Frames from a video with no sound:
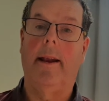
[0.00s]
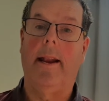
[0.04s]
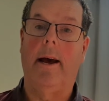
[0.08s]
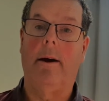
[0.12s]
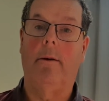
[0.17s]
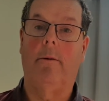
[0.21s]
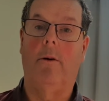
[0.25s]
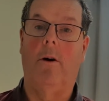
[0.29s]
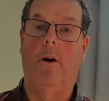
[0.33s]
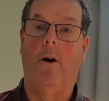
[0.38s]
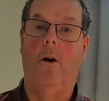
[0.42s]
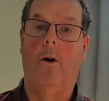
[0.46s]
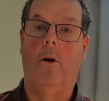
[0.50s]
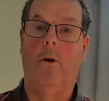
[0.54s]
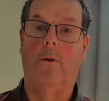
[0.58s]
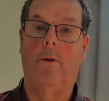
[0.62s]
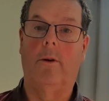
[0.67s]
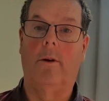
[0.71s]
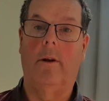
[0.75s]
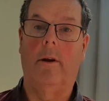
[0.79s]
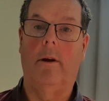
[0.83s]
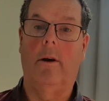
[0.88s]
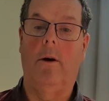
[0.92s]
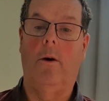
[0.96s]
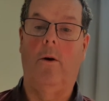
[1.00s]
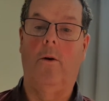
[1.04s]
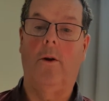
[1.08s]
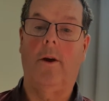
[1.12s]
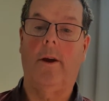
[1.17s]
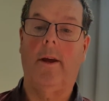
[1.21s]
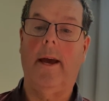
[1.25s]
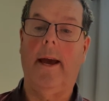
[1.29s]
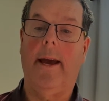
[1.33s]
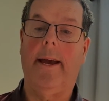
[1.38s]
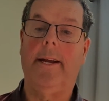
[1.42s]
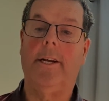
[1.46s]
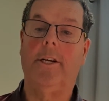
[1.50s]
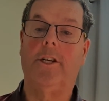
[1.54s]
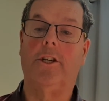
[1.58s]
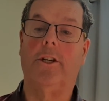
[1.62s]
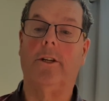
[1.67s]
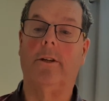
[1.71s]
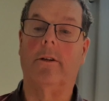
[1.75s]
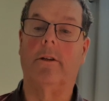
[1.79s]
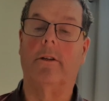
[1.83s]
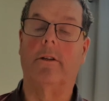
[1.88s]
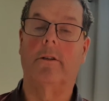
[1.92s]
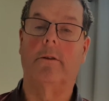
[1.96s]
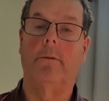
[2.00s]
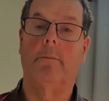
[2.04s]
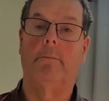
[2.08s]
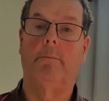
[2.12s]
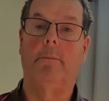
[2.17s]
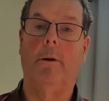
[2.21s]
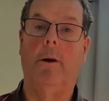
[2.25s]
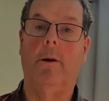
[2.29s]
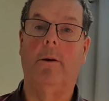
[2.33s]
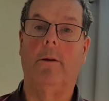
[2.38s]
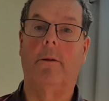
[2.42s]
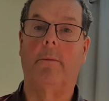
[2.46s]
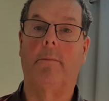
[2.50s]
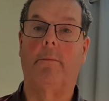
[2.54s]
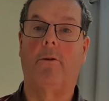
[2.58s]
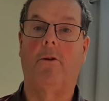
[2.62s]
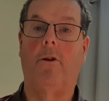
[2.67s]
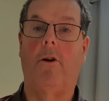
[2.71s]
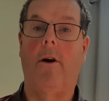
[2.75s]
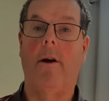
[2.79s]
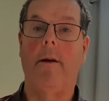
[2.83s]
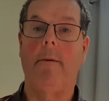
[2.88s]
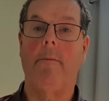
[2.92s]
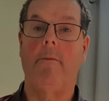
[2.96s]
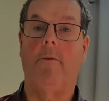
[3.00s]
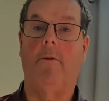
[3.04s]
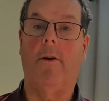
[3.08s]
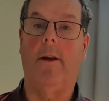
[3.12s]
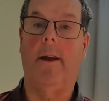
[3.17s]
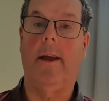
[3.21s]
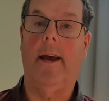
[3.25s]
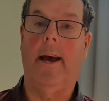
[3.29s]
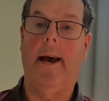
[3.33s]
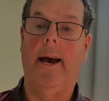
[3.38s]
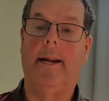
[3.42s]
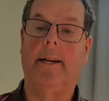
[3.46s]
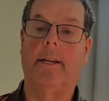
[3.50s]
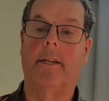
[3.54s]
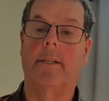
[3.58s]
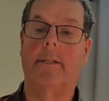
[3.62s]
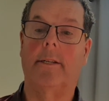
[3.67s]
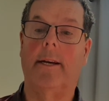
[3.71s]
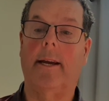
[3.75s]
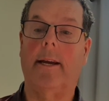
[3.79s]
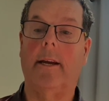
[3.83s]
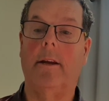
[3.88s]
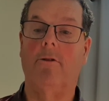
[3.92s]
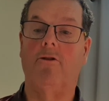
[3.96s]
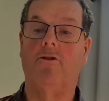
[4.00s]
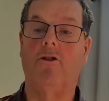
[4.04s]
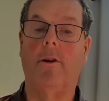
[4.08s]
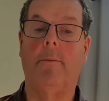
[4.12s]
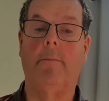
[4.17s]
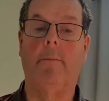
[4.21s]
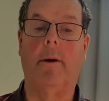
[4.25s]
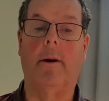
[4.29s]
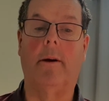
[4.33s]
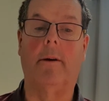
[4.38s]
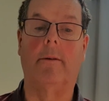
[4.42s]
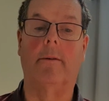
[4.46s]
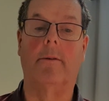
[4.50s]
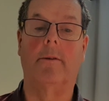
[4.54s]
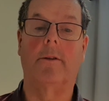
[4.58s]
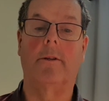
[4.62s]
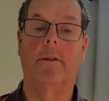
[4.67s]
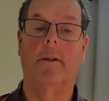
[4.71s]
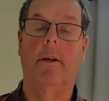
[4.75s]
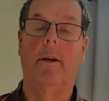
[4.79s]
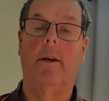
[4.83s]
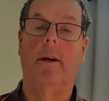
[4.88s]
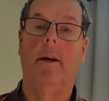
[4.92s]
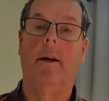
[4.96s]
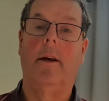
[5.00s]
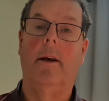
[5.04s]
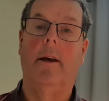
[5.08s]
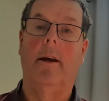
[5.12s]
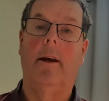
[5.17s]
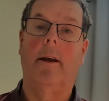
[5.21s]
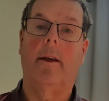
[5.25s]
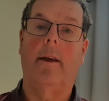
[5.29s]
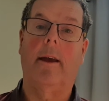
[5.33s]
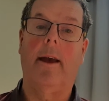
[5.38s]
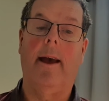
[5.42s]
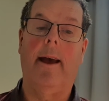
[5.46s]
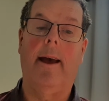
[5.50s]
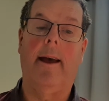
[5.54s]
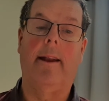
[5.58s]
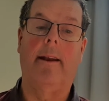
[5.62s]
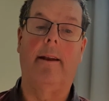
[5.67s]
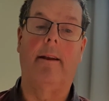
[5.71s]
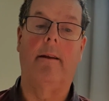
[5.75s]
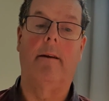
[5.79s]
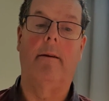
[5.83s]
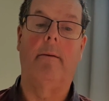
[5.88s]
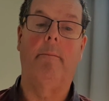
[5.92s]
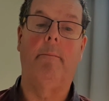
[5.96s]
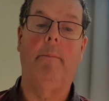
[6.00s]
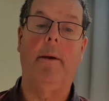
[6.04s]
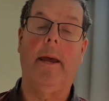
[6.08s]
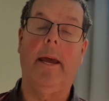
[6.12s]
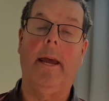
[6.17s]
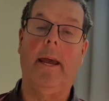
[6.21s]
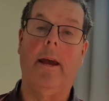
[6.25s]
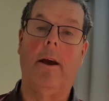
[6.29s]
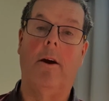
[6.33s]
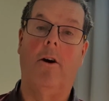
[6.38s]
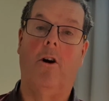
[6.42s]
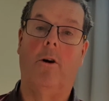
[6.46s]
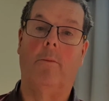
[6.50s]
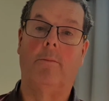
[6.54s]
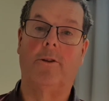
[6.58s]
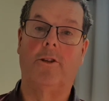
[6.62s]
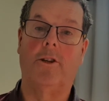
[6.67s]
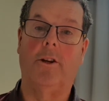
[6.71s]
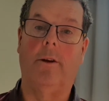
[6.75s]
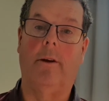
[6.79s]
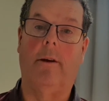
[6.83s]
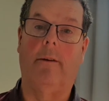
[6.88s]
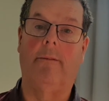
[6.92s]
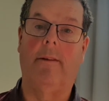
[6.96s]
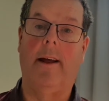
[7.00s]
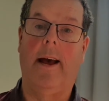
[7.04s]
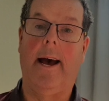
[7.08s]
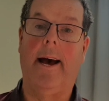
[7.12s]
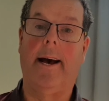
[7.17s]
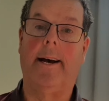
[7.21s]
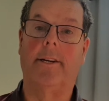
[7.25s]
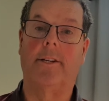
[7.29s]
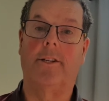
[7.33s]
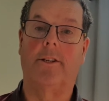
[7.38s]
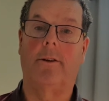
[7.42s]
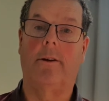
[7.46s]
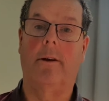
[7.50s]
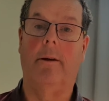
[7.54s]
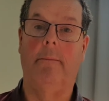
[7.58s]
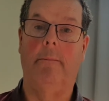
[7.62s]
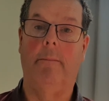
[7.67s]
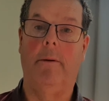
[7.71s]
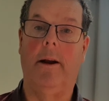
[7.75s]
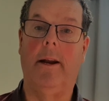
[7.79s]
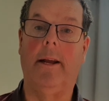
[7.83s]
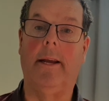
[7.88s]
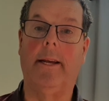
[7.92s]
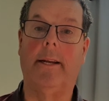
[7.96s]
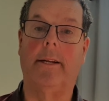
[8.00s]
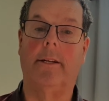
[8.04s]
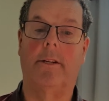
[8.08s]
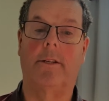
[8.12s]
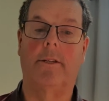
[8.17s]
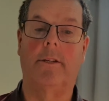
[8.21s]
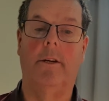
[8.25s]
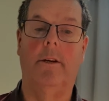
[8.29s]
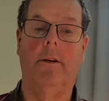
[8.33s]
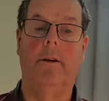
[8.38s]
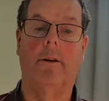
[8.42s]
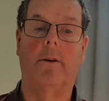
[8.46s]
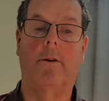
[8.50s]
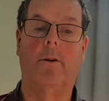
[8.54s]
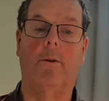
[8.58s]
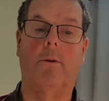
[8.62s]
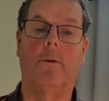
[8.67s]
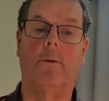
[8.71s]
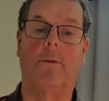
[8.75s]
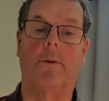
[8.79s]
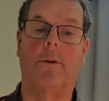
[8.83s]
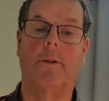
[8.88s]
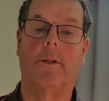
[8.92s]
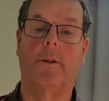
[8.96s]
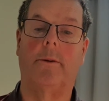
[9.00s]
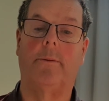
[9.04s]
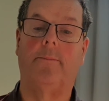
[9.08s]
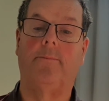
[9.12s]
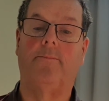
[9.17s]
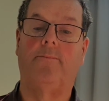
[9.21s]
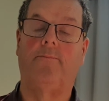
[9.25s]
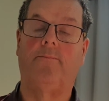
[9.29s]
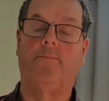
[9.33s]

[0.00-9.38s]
Now, on occasions, both primary and secondary bows can be observed as complete circles.